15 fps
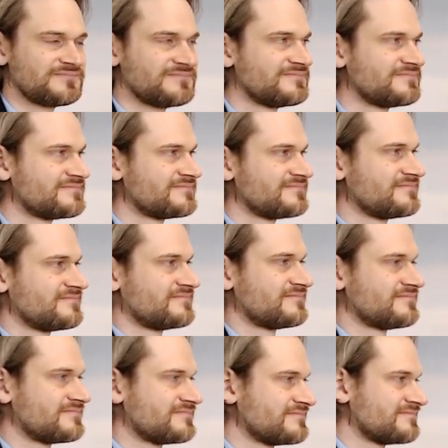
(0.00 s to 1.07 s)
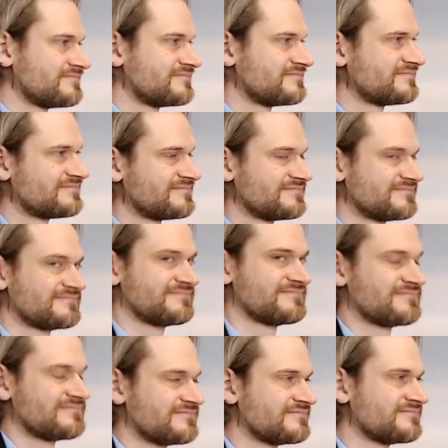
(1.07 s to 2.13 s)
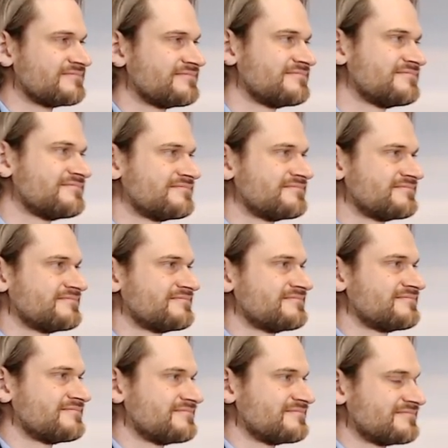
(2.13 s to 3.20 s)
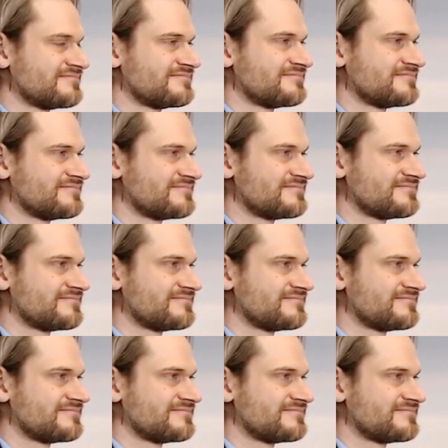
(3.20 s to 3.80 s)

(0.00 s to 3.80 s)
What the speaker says: No words are spoken by the person on screen.